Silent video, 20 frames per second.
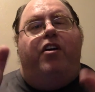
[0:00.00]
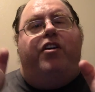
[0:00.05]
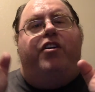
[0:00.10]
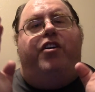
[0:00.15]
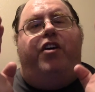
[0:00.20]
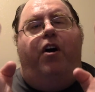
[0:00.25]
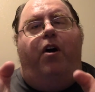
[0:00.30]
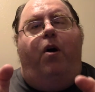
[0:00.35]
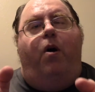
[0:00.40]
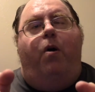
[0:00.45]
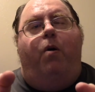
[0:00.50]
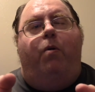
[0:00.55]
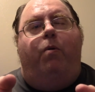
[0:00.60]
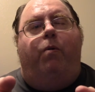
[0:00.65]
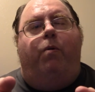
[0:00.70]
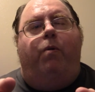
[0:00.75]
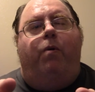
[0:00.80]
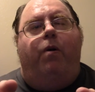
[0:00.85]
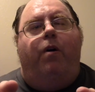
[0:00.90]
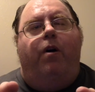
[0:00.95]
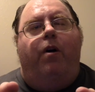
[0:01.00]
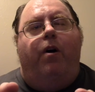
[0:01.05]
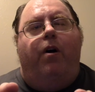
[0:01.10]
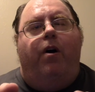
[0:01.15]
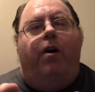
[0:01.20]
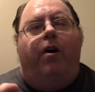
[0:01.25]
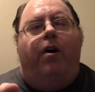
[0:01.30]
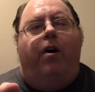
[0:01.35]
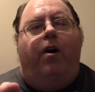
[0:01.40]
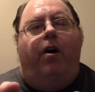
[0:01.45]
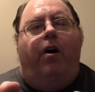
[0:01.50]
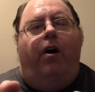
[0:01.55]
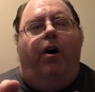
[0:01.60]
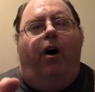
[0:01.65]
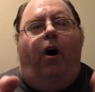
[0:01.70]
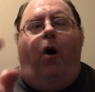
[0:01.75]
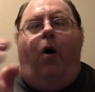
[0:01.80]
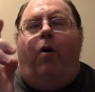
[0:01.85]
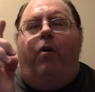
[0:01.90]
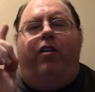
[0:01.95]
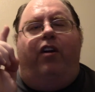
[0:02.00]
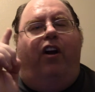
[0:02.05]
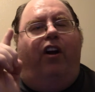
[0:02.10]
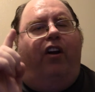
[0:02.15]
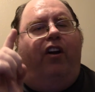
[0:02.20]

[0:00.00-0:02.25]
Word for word: You are the